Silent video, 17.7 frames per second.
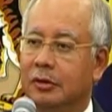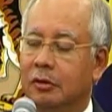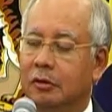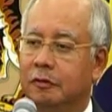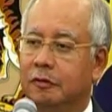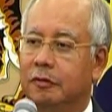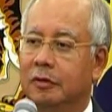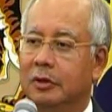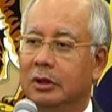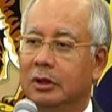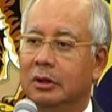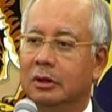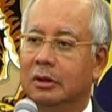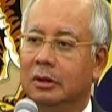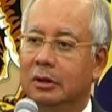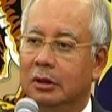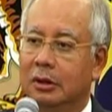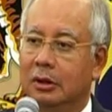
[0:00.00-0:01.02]
of uh,
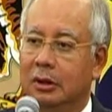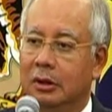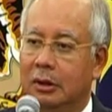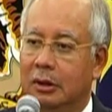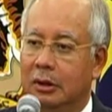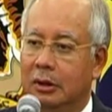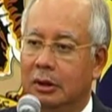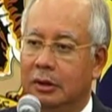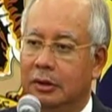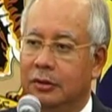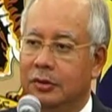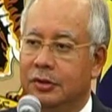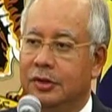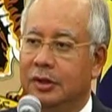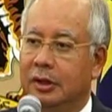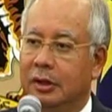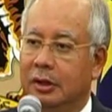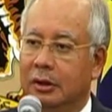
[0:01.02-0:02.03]

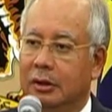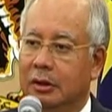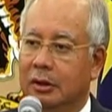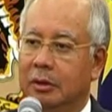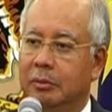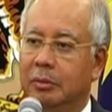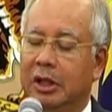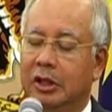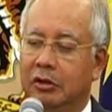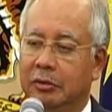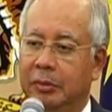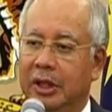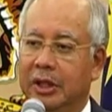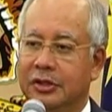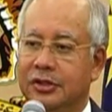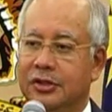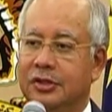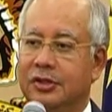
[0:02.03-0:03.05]
using uh,
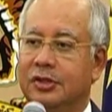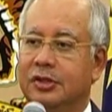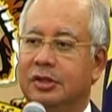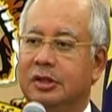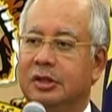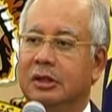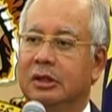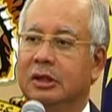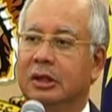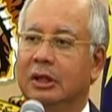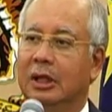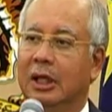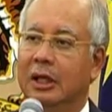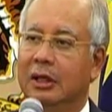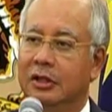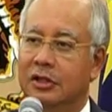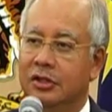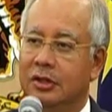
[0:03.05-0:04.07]
biomass
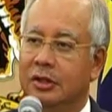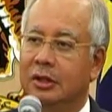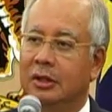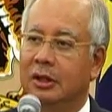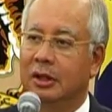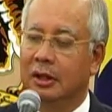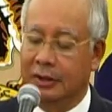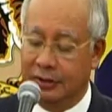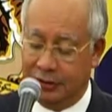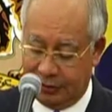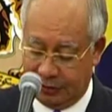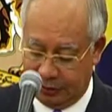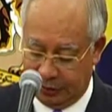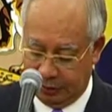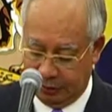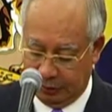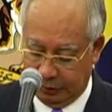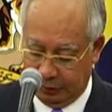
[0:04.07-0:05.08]
energy as